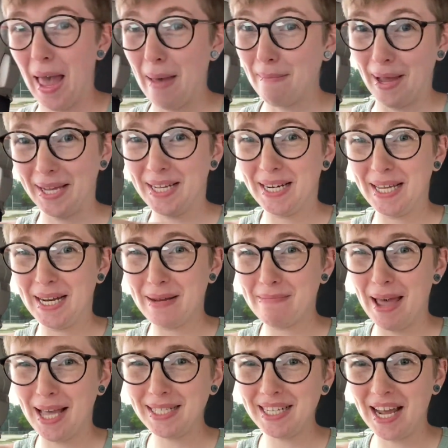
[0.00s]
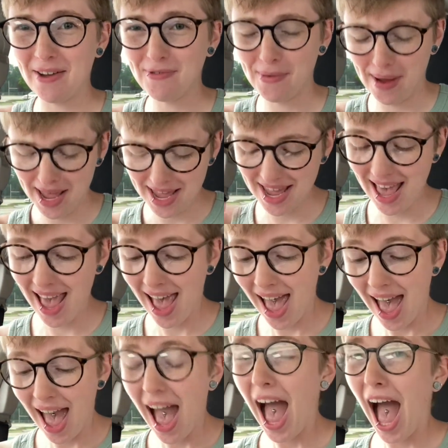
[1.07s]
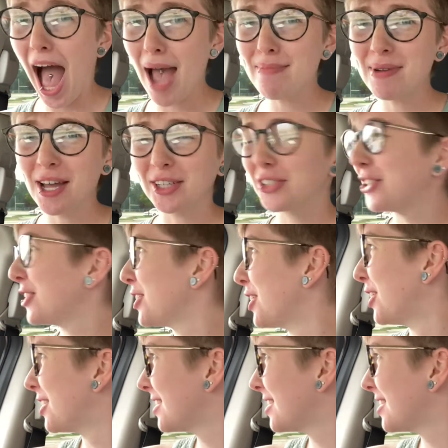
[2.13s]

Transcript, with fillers: Am I gonna get it past halfway? I'm not sure.